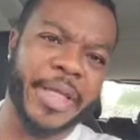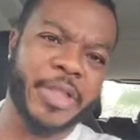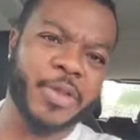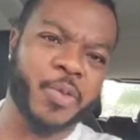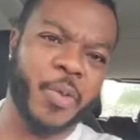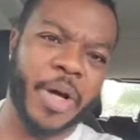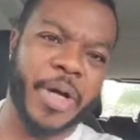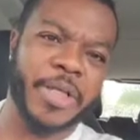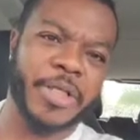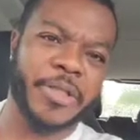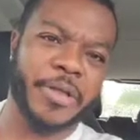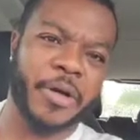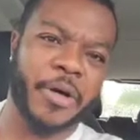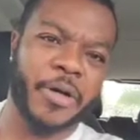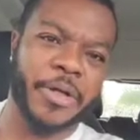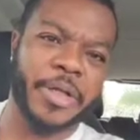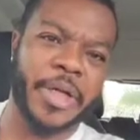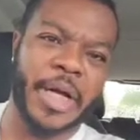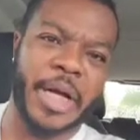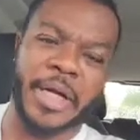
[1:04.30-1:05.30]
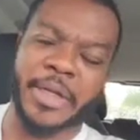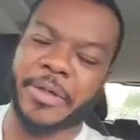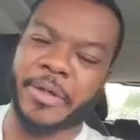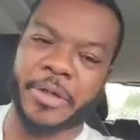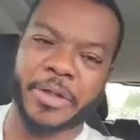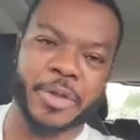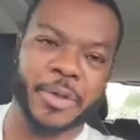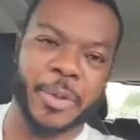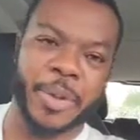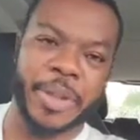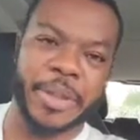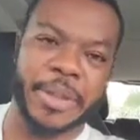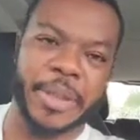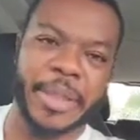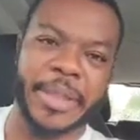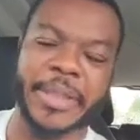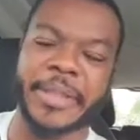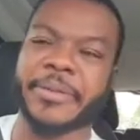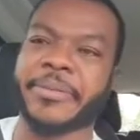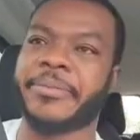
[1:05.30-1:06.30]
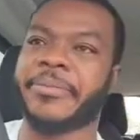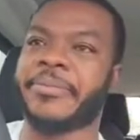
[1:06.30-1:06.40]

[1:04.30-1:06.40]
that's why it's unadulterated.